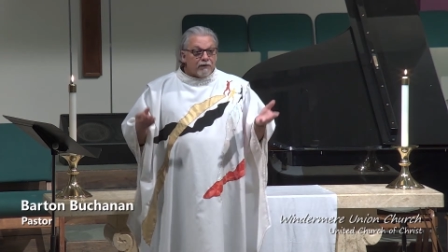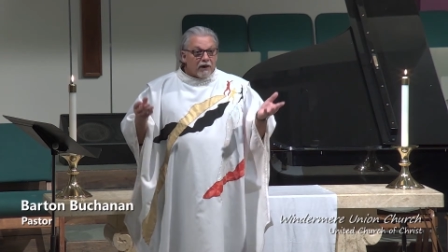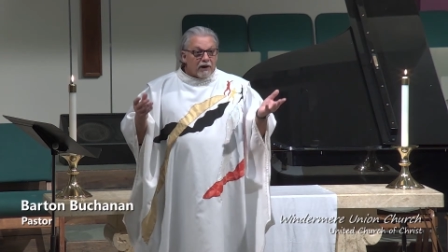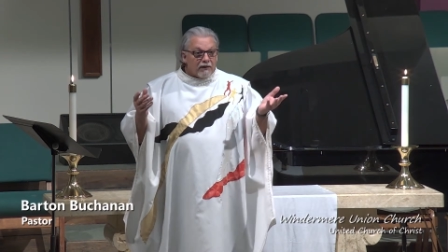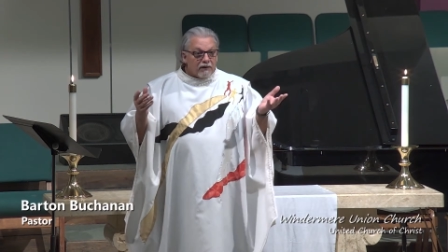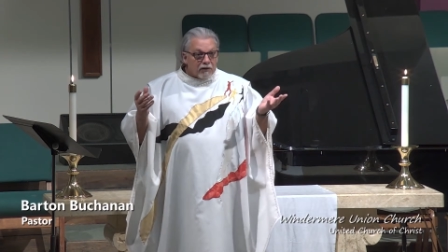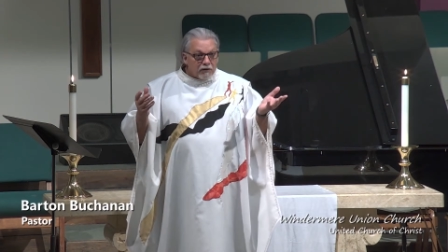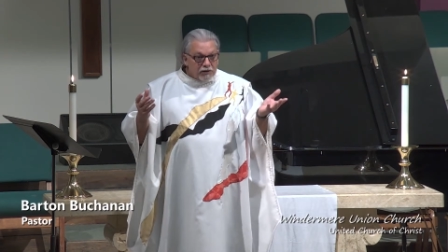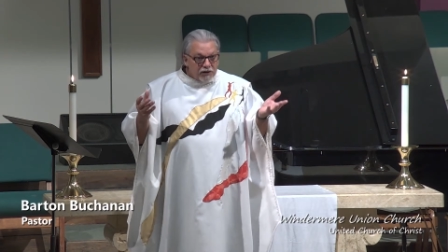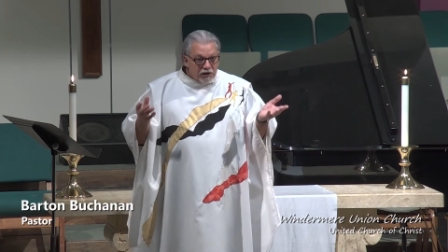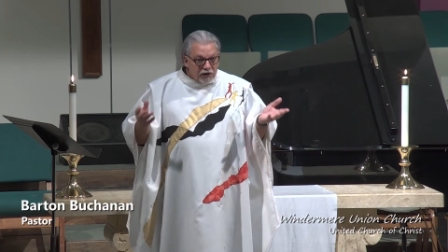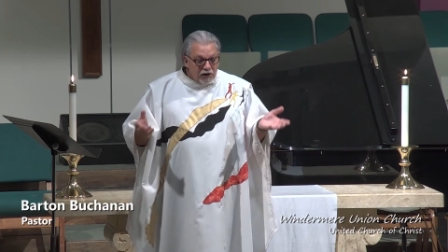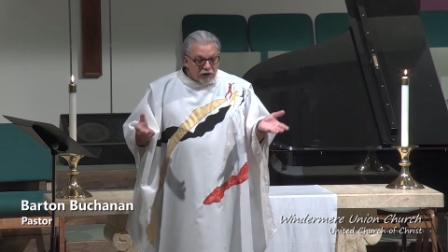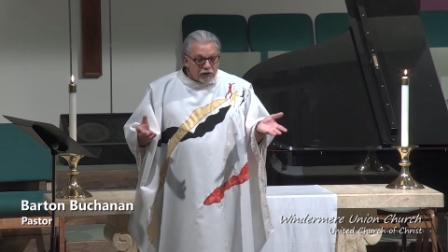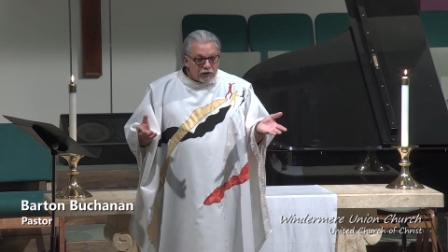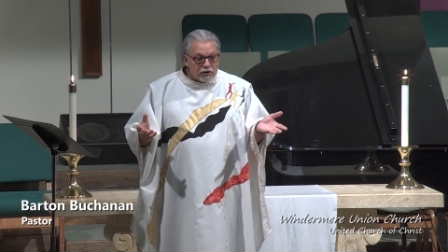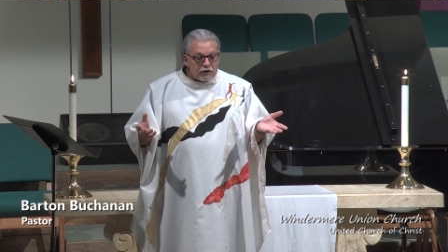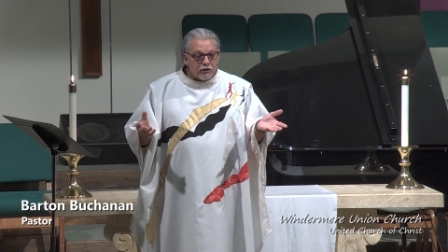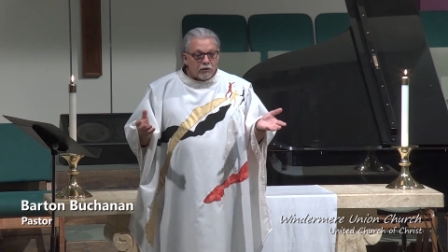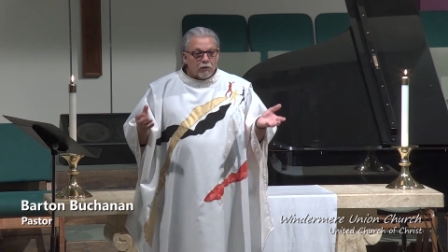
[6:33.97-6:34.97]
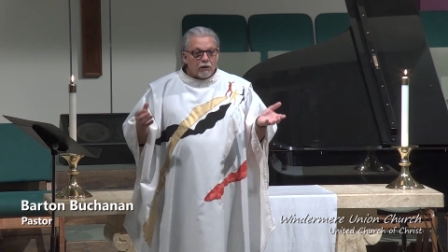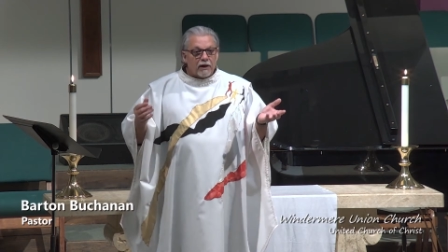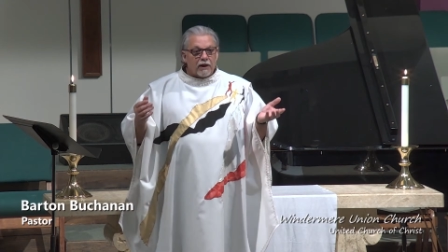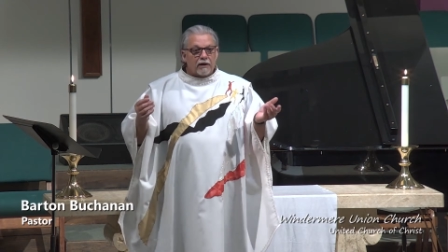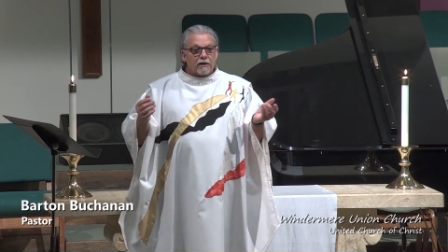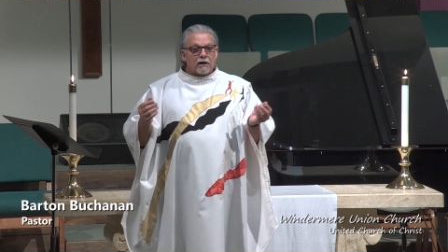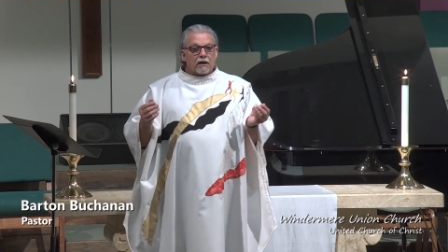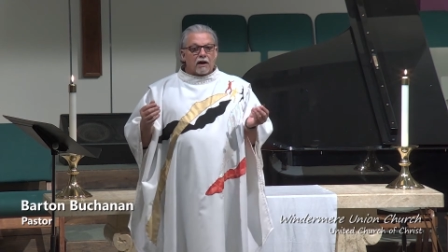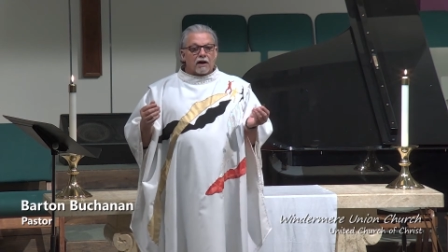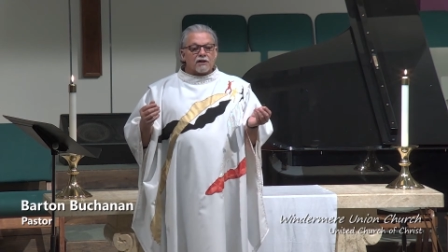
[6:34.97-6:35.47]
There's another story in
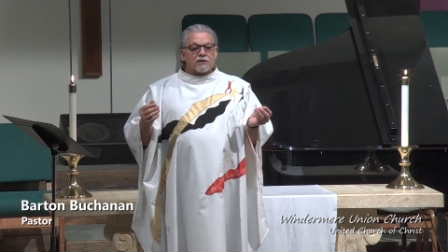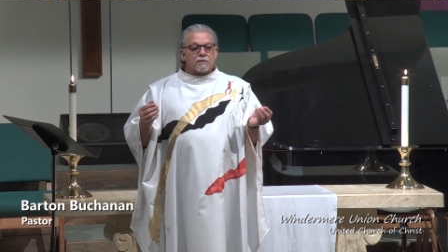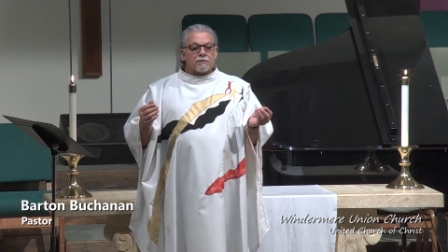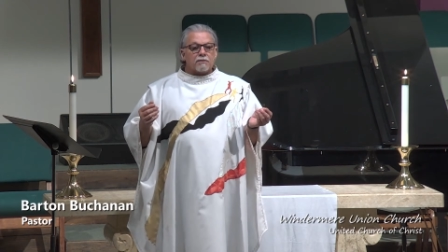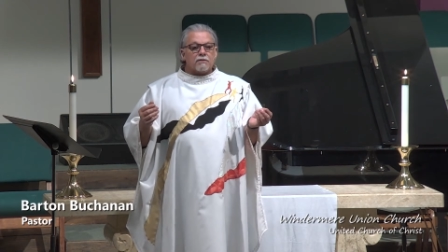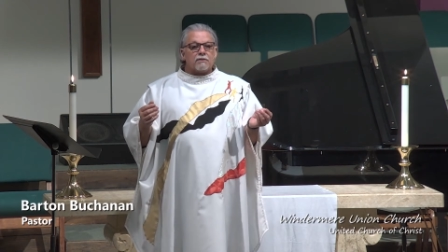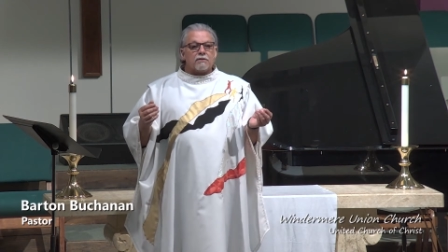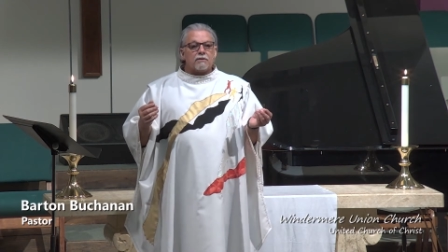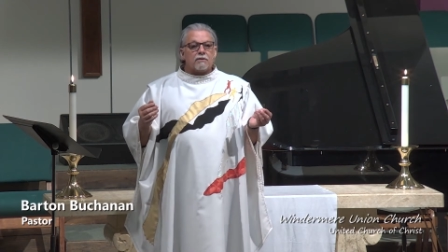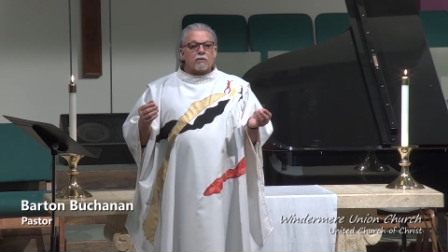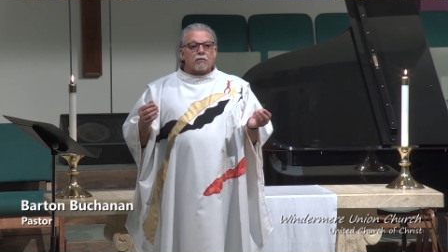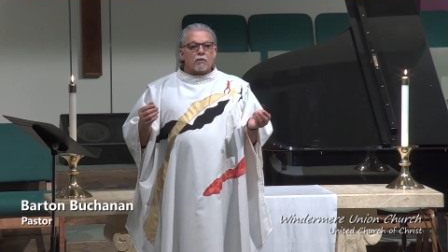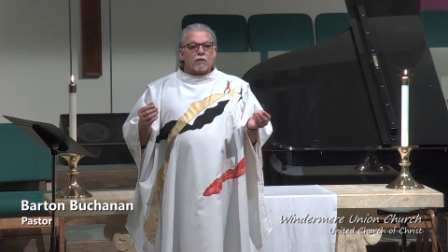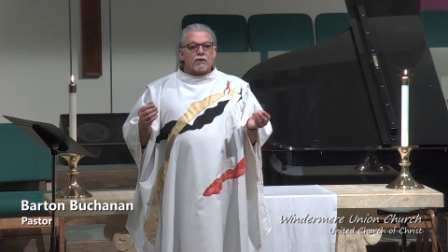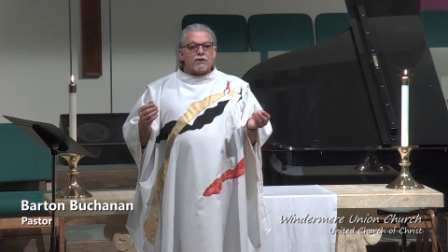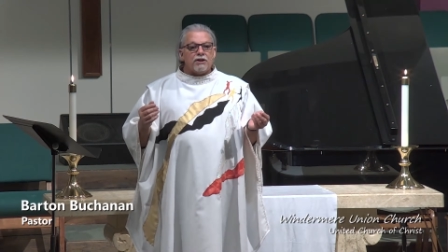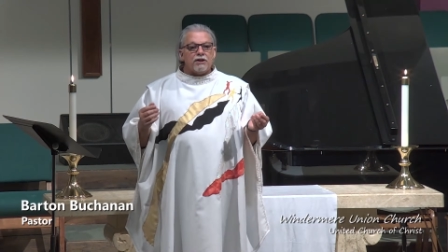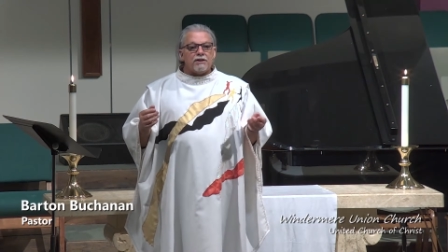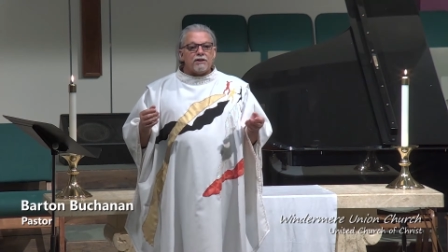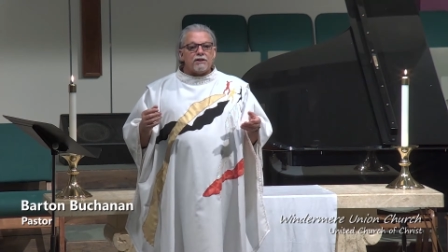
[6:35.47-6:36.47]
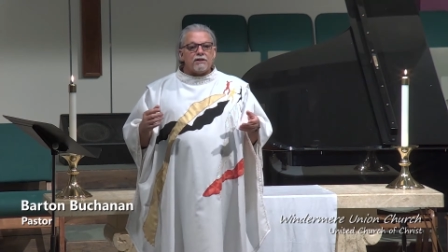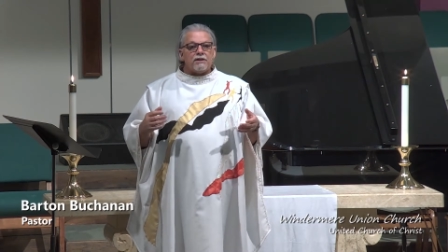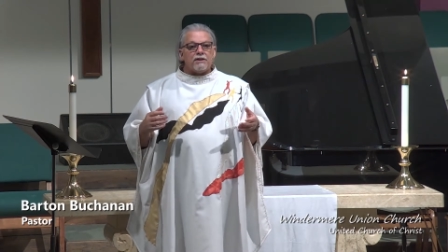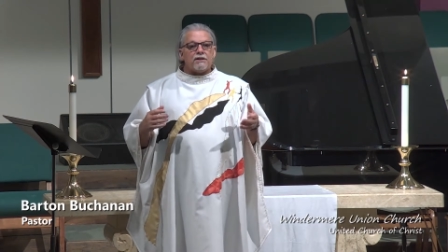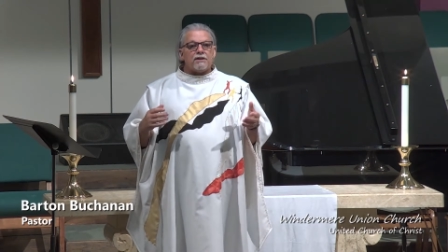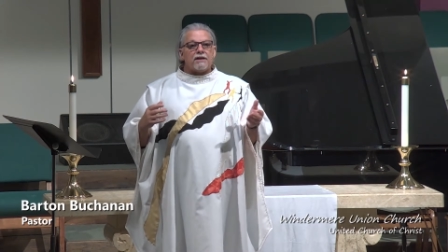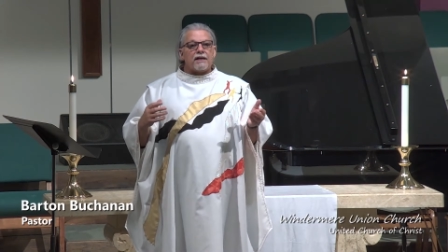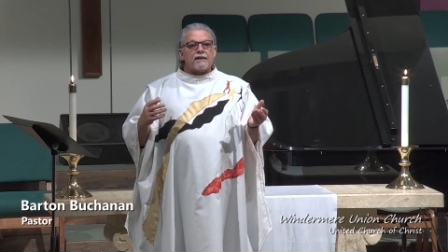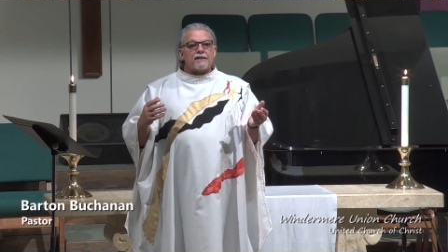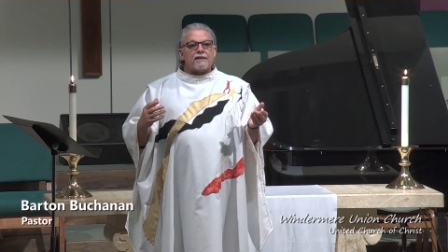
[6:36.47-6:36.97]
the Gospels where Jesus is
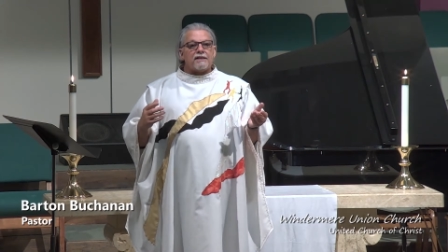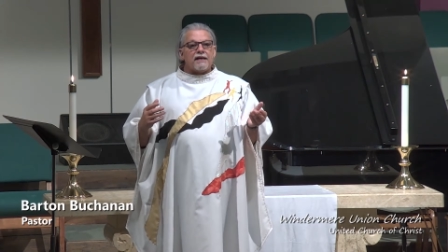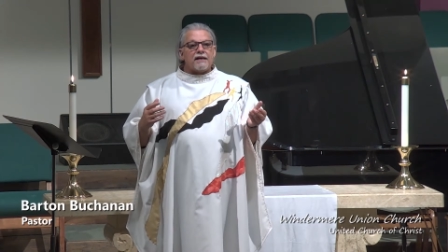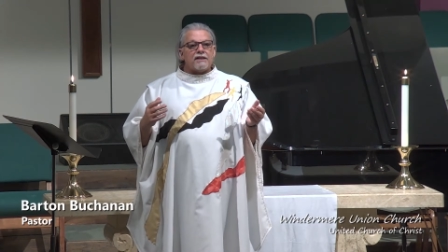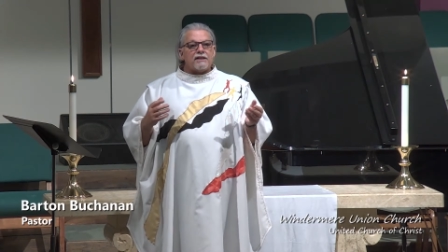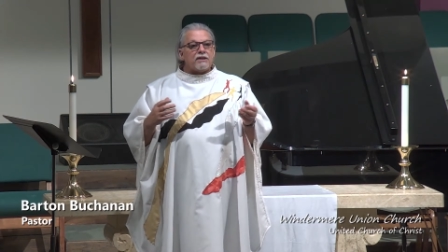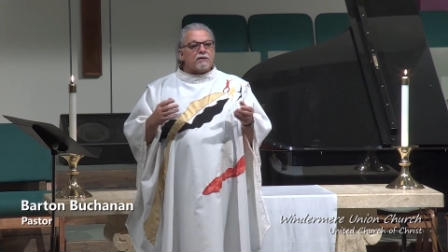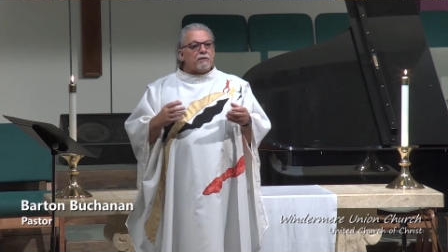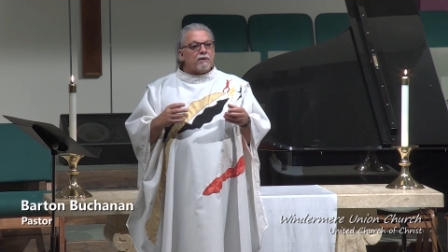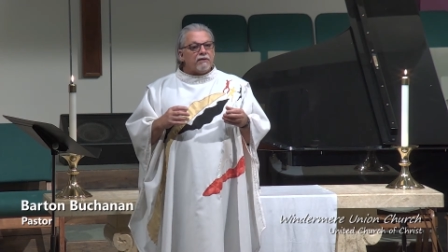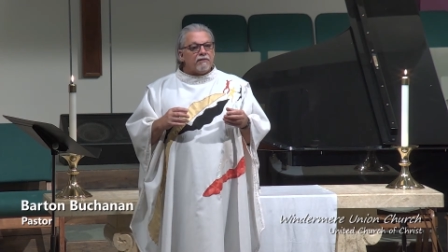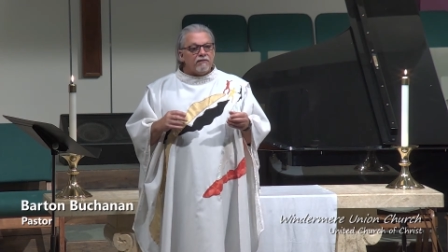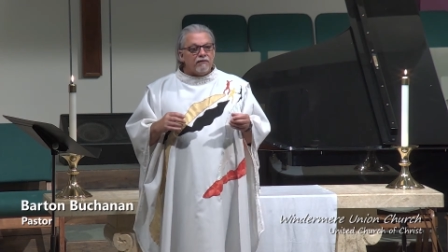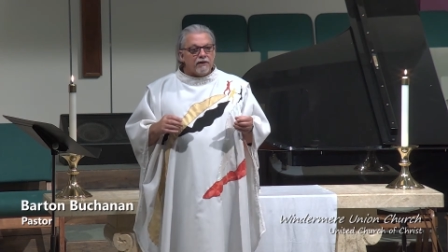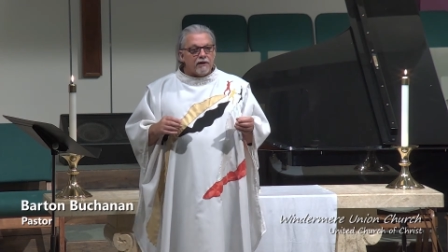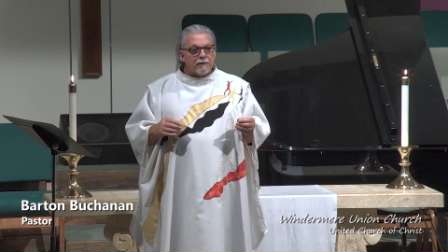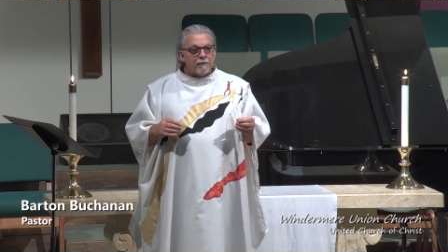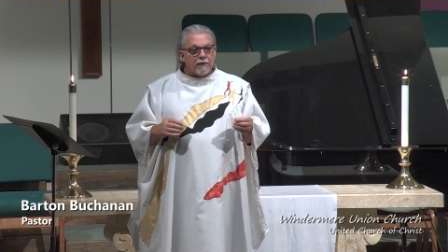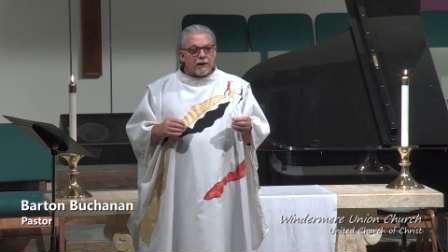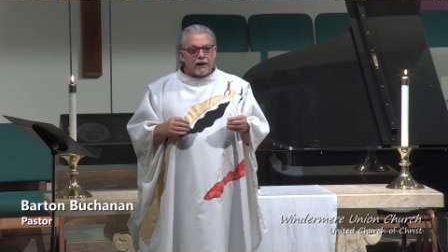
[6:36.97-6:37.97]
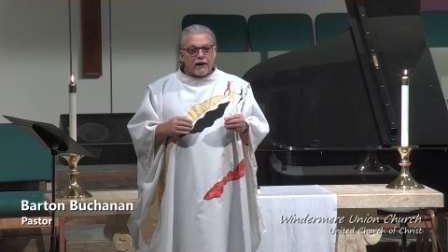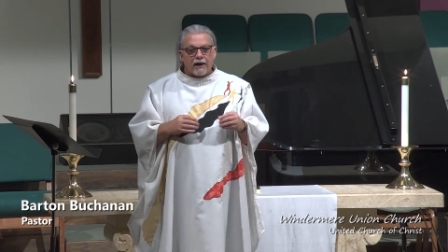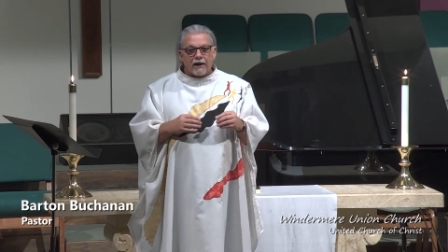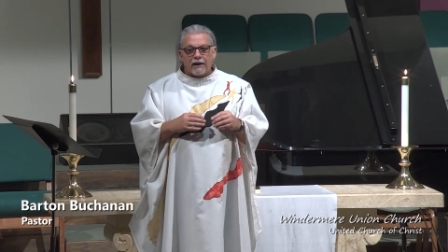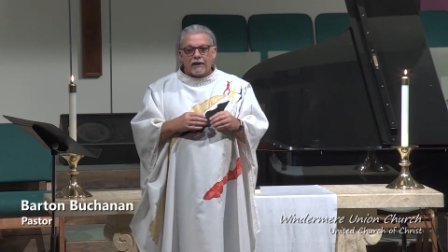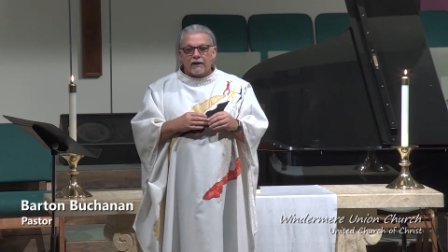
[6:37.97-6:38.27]
at Caesarea Philippi.